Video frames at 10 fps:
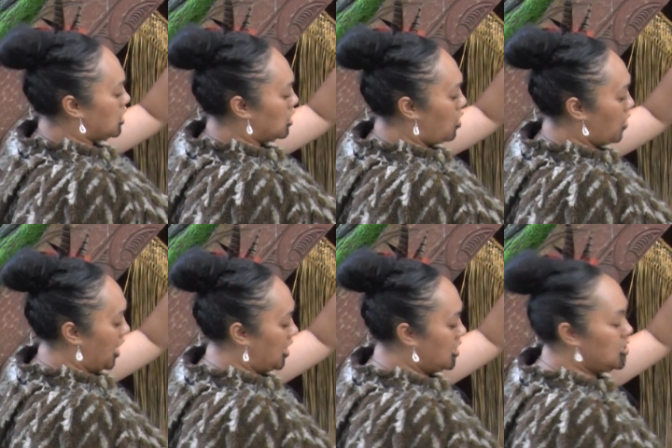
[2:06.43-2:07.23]
along
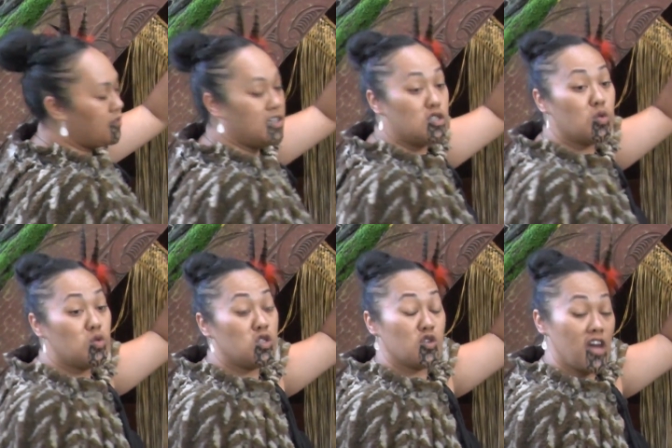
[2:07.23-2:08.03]
an individual
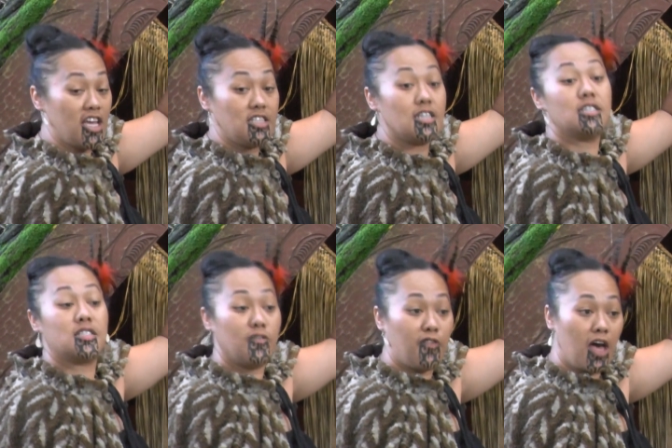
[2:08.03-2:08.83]
strand is
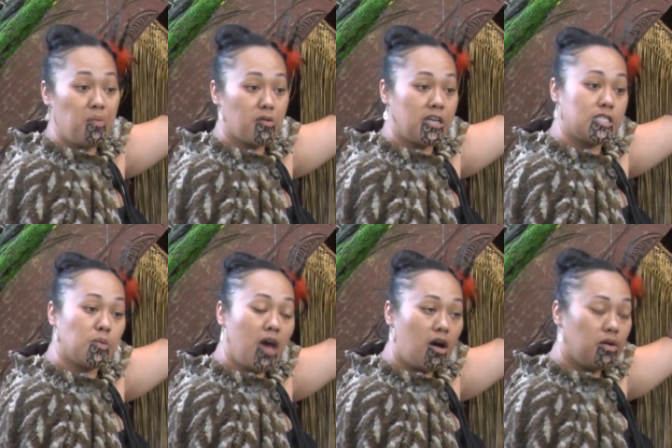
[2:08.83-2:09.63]
the fibre as
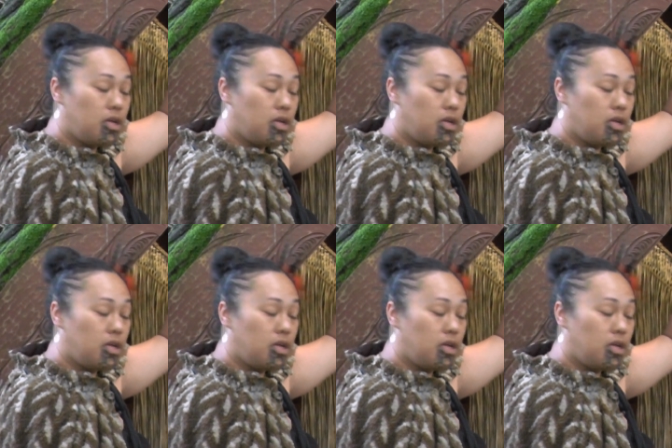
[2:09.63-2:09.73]
well.